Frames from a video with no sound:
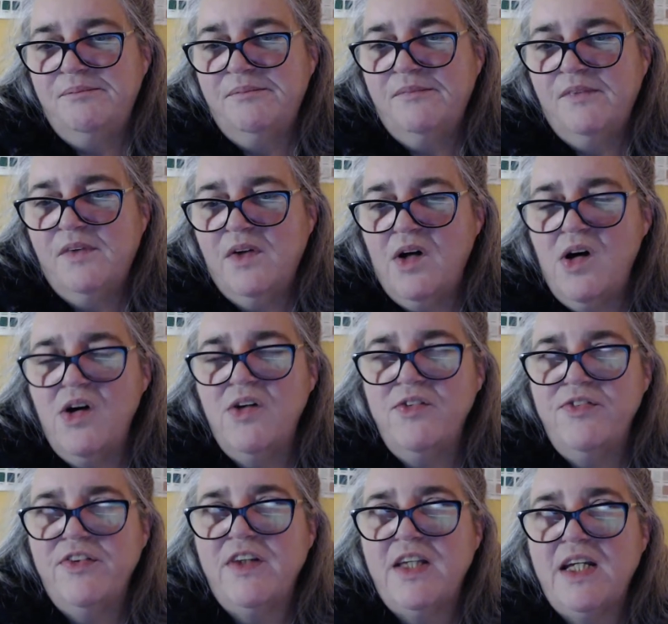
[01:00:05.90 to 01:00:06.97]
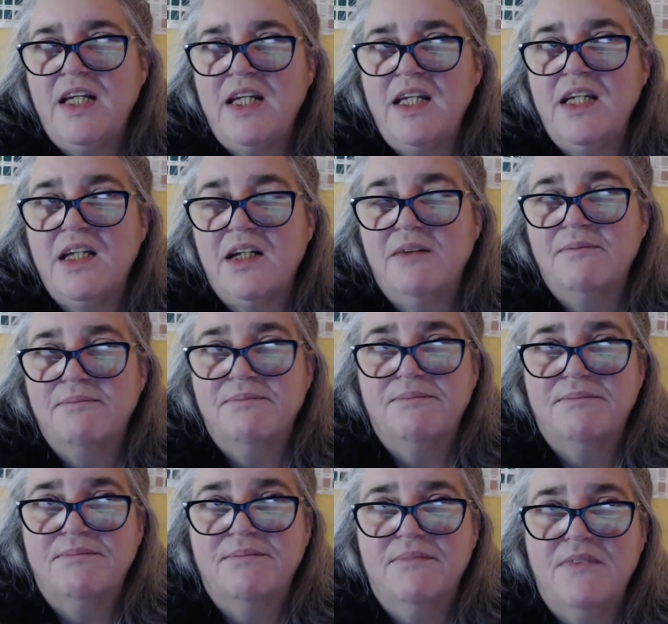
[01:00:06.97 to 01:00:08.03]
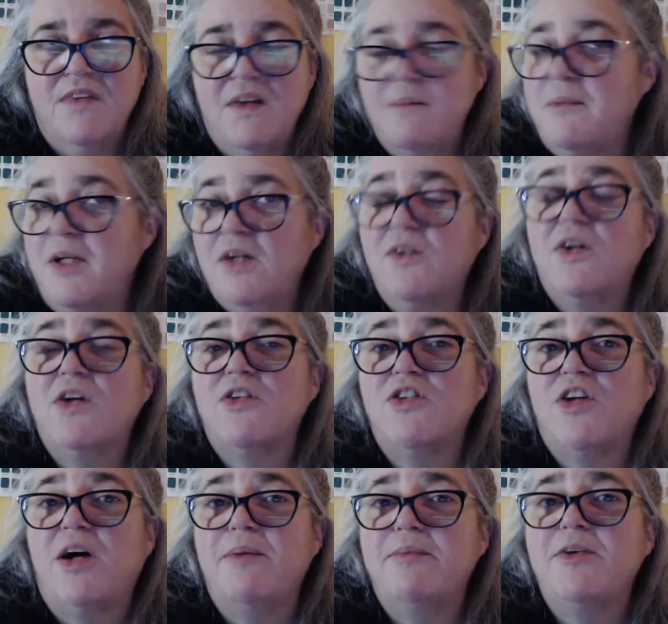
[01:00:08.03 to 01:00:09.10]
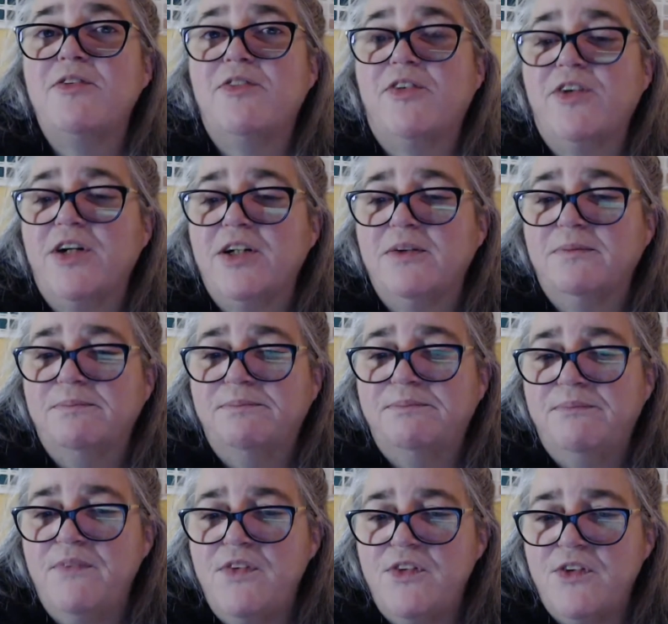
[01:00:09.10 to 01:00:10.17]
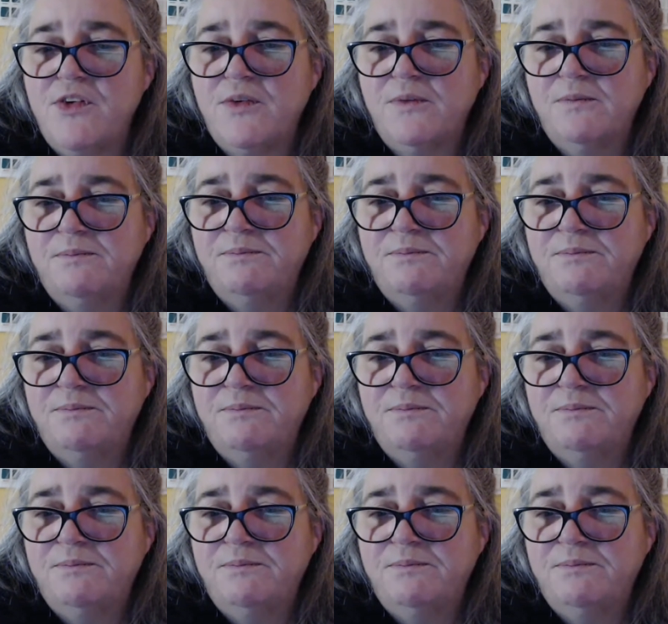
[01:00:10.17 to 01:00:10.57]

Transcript: Well, hopefully somebody will go shopping for you, Sue.